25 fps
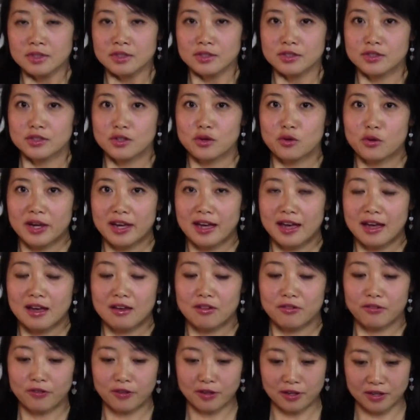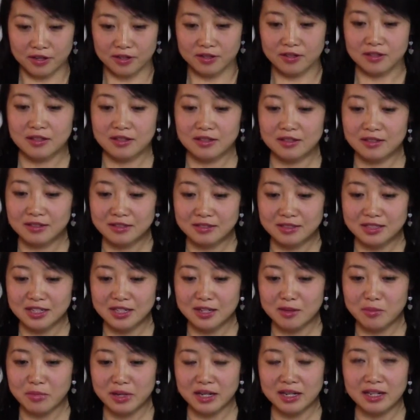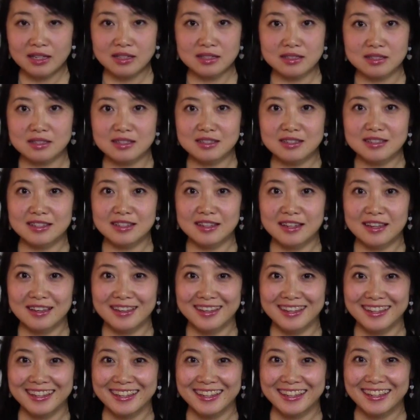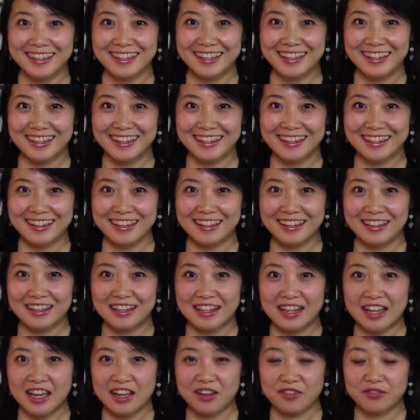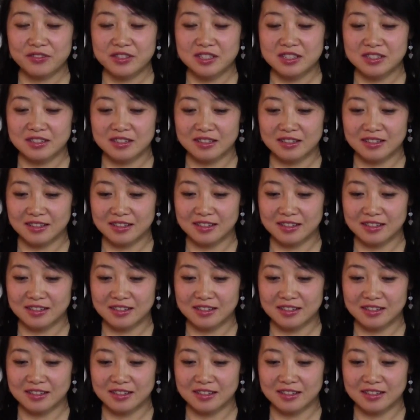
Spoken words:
So we have 10 minutes left.